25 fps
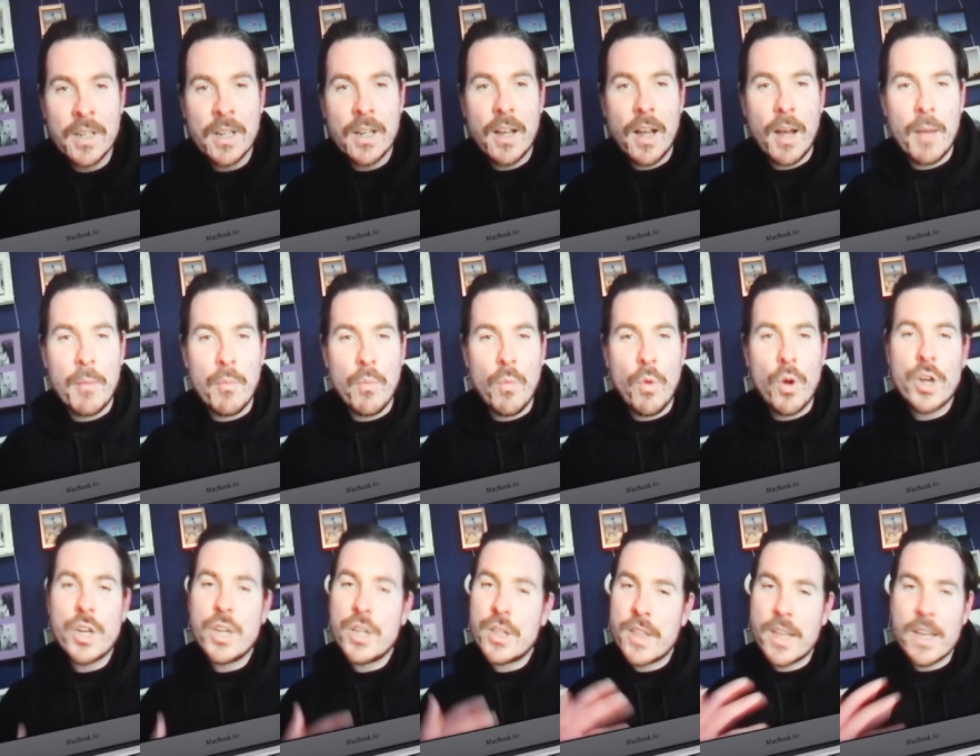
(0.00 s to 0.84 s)
Um,
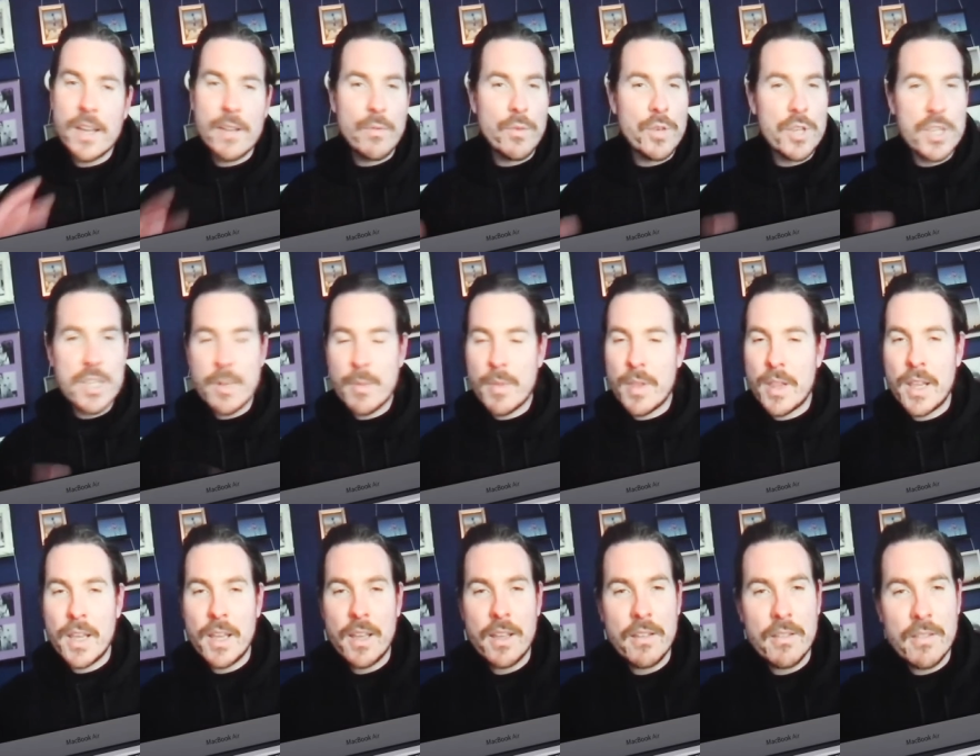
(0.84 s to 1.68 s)
what do you think were some of
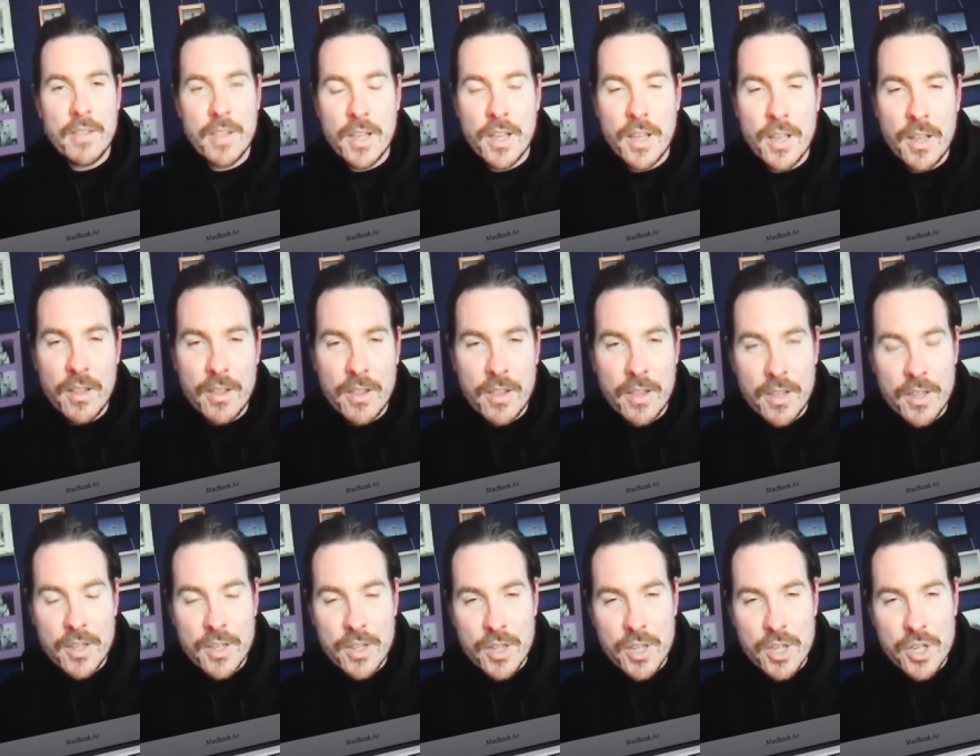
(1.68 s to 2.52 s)
the, the,
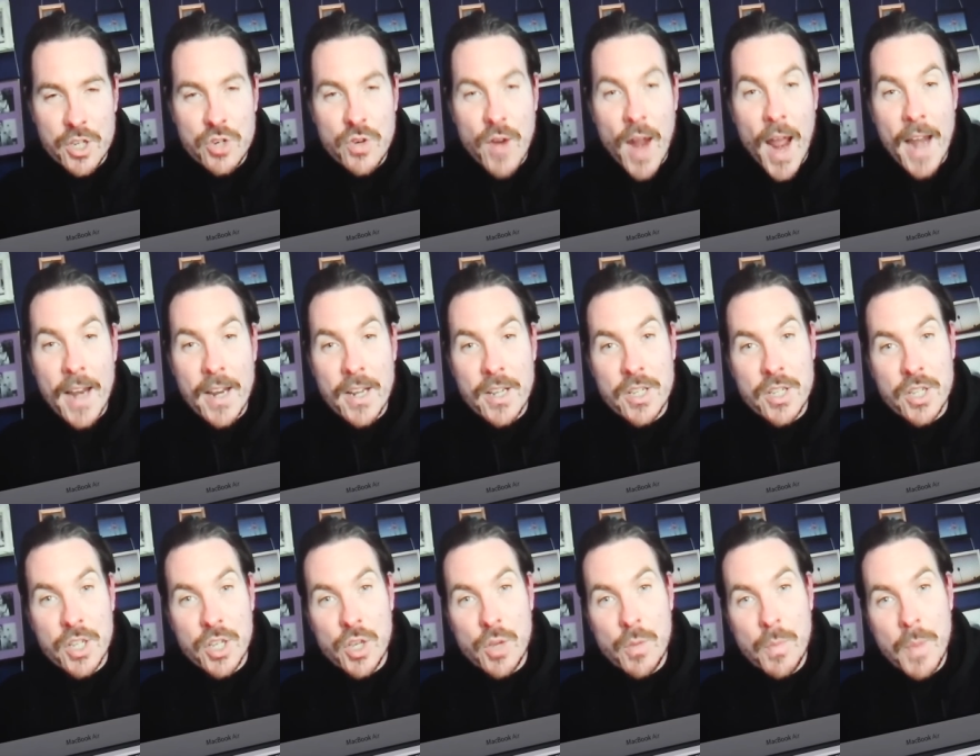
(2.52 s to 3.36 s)
the, the strands
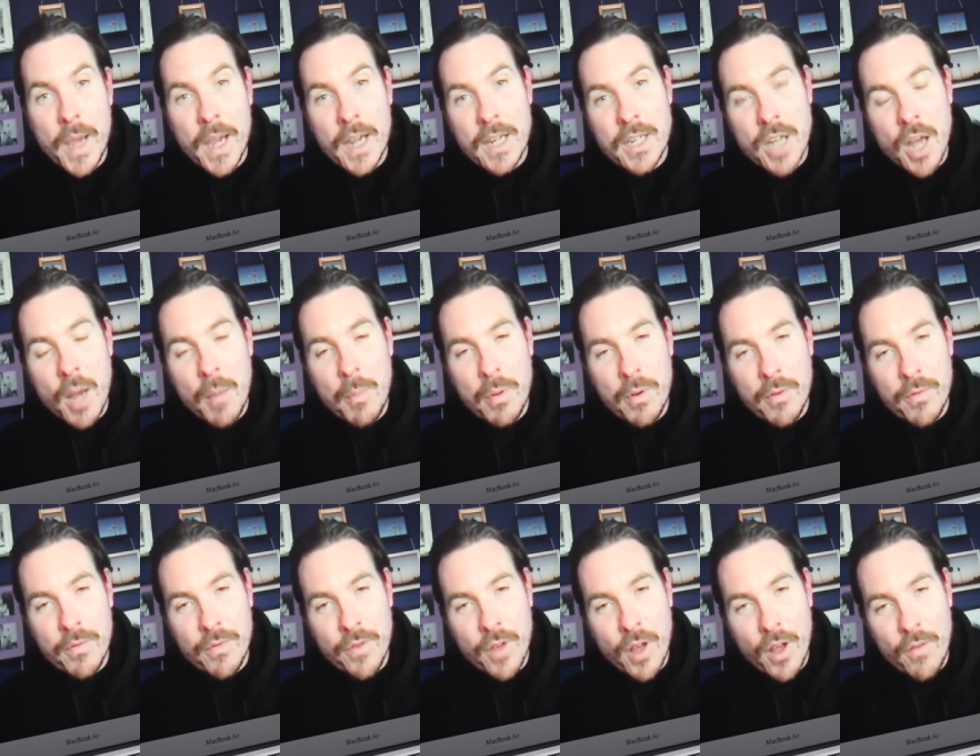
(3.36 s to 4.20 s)
that you picked up
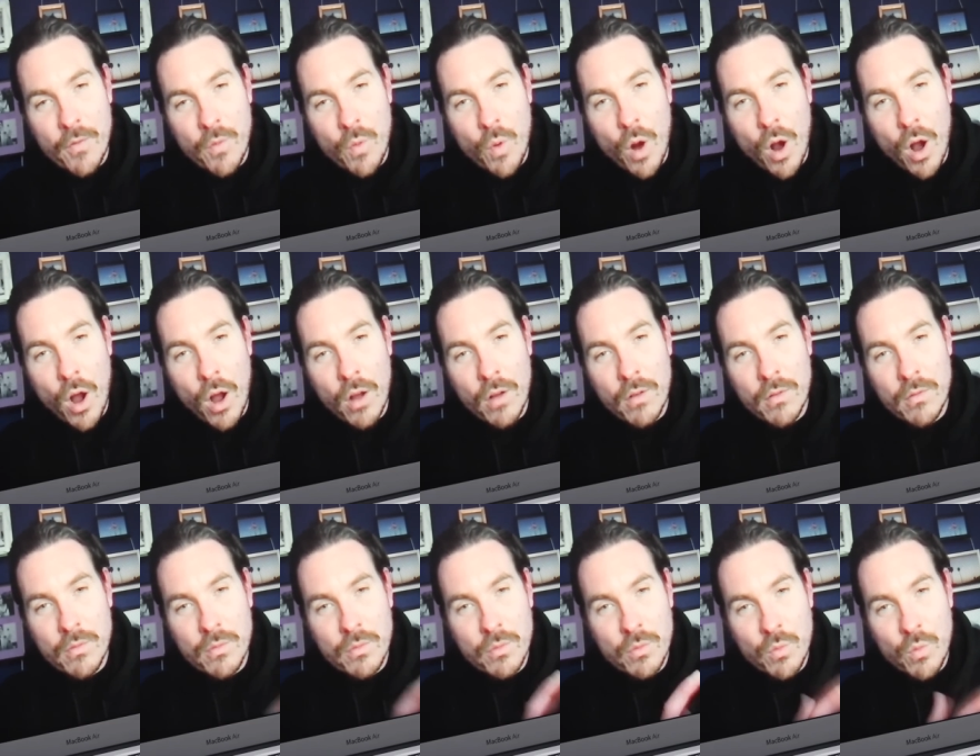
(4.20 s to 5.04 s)
of, of what
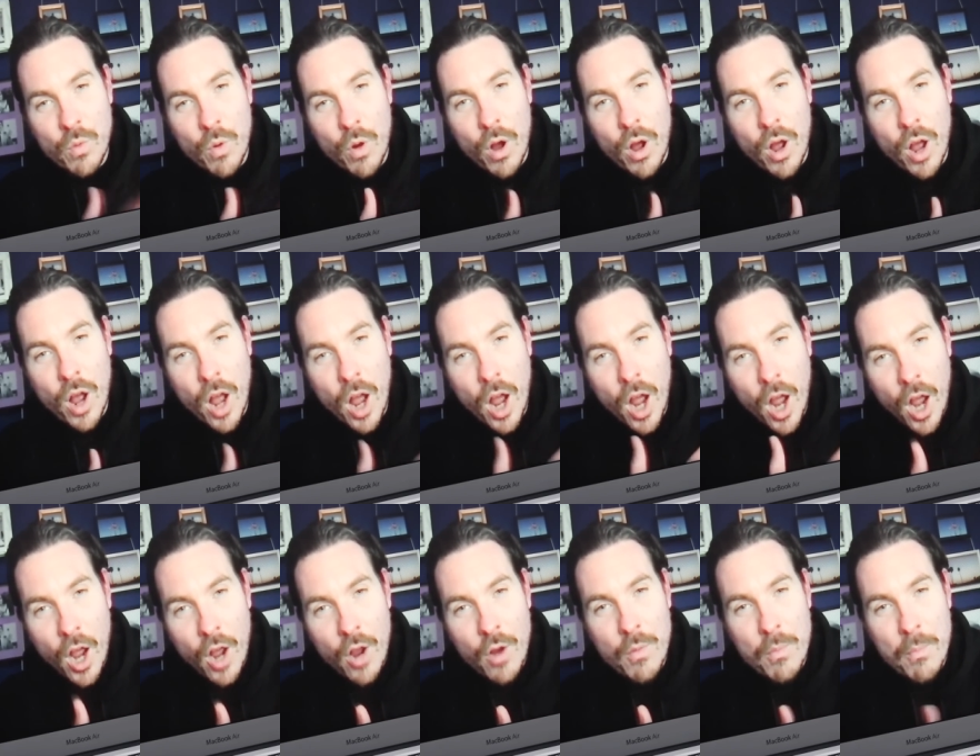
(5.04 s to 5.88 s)
what
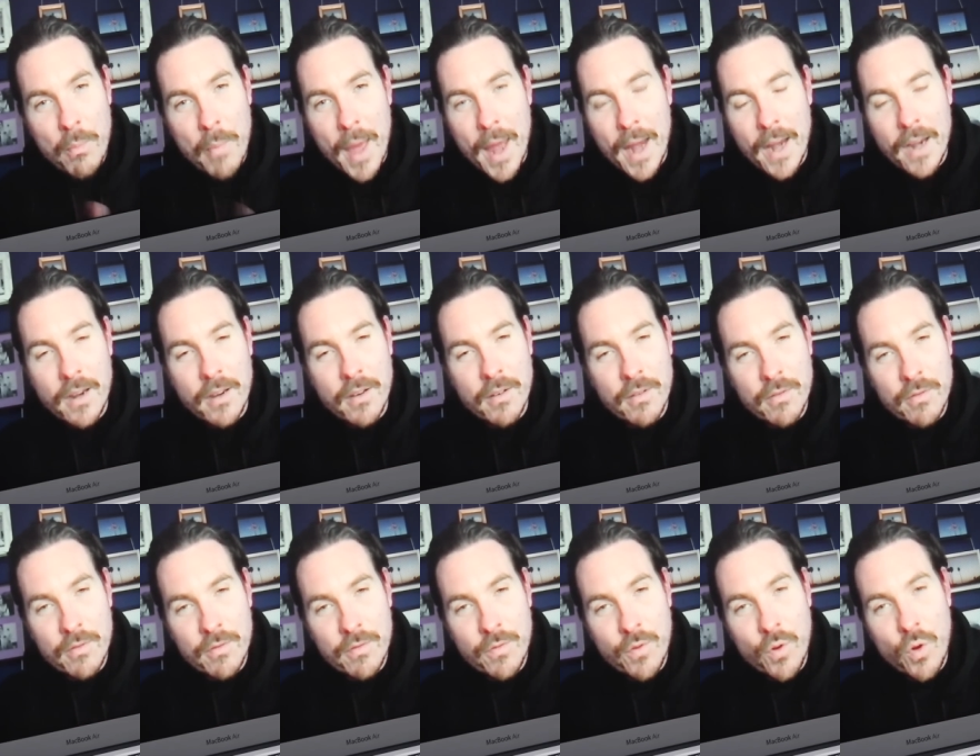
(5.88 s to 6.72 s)
home meant
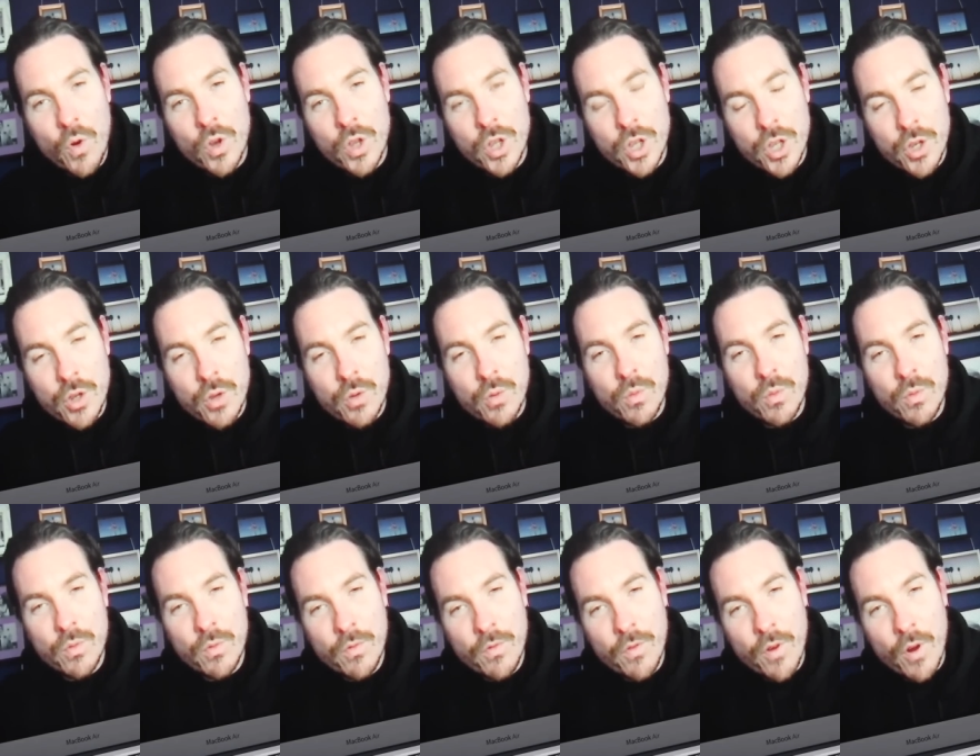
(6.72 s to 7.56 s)
for you
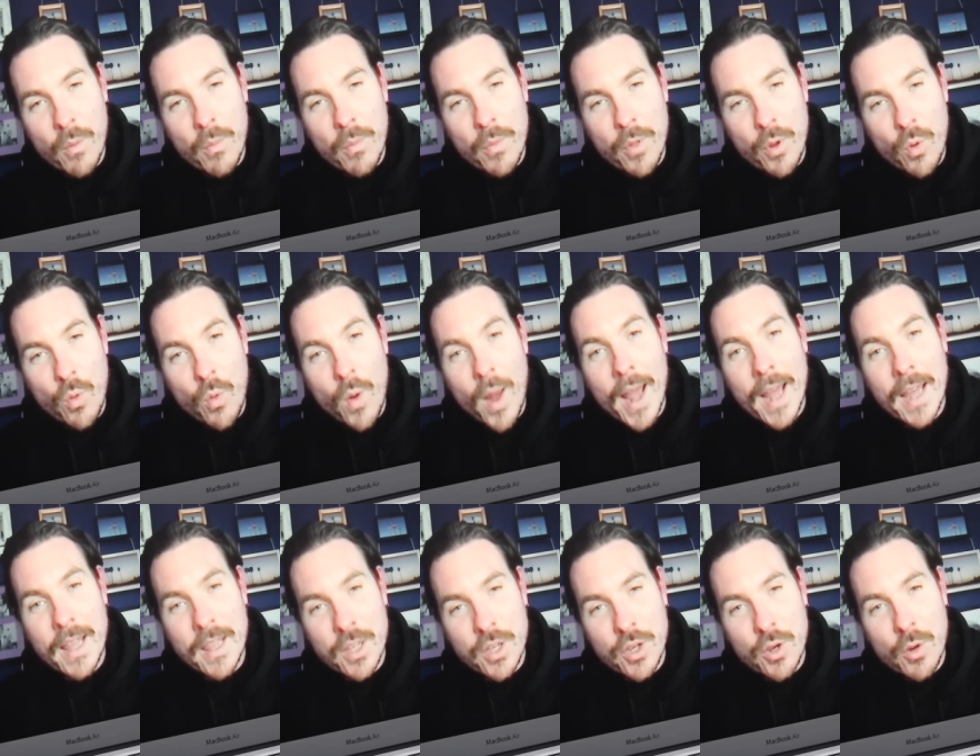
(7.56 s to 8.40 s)
from the
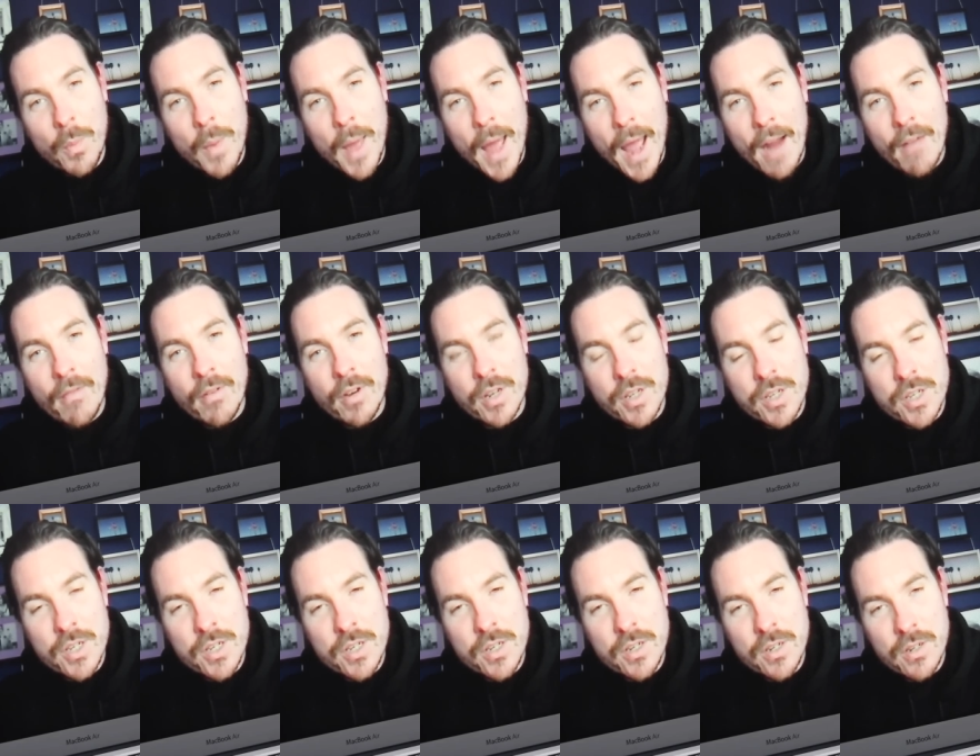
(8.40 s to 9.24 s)
way that your
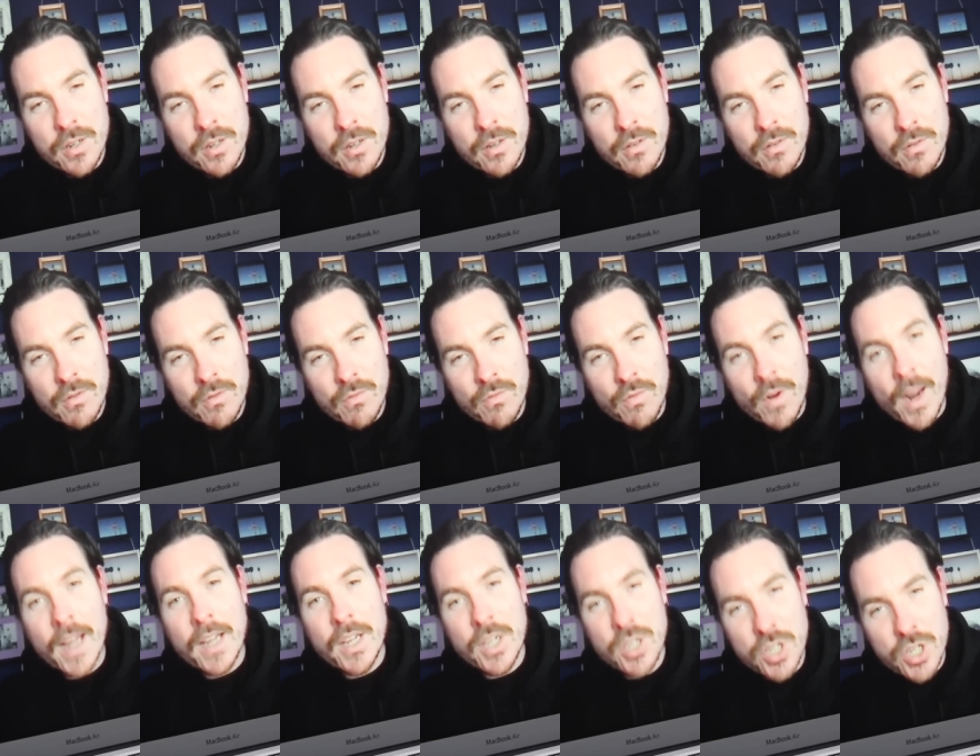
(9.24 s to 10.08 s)
parents
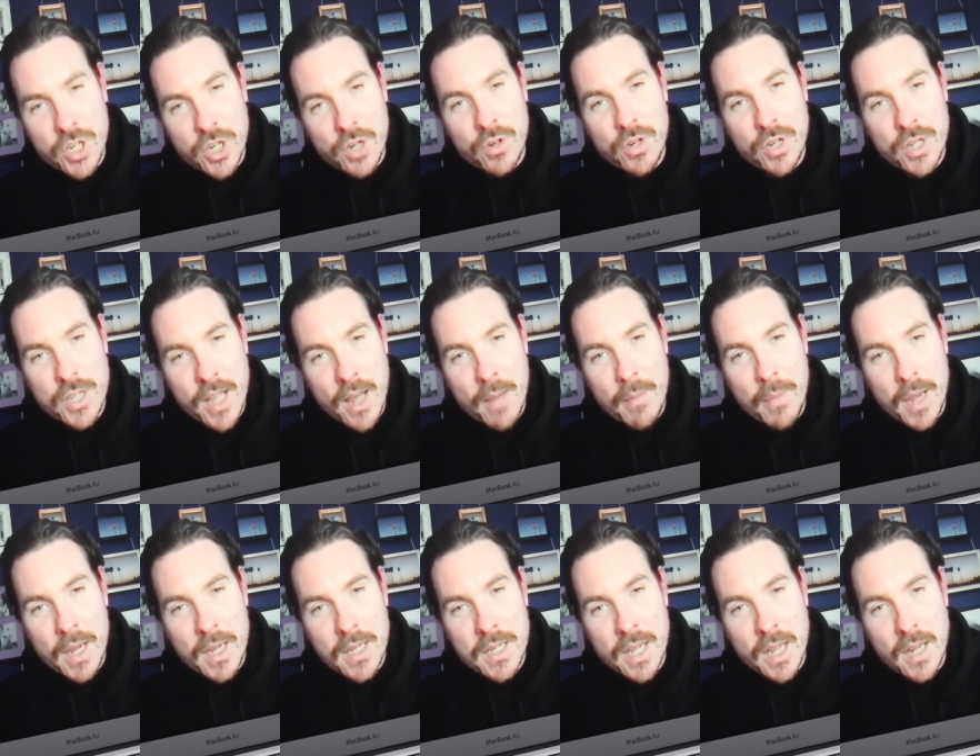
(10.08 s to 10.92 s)
raised you? Does that
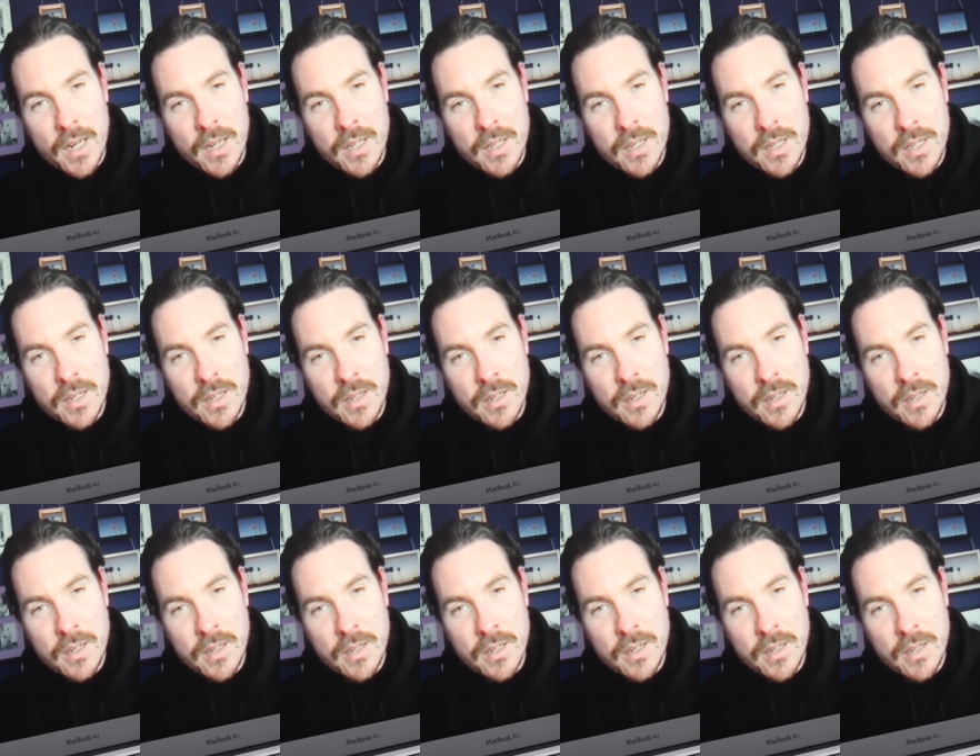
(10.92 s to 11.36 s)
make sense?